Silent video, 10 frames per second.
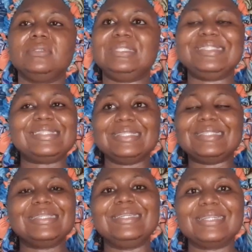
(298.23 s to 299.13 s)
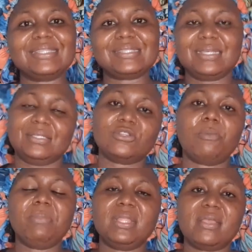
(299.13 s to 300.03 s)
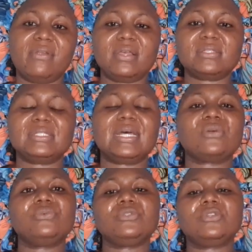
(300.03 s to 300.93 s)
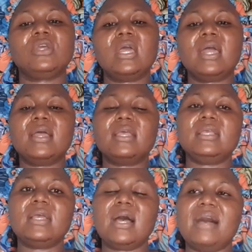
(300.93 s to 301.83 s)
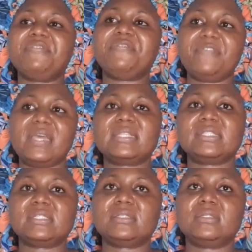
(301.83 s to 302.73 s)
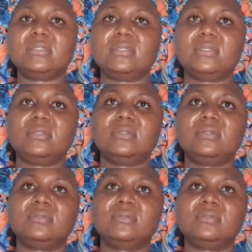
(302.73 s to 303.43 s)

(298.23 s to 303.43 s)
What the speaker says: disintegrate some minerals that could affect the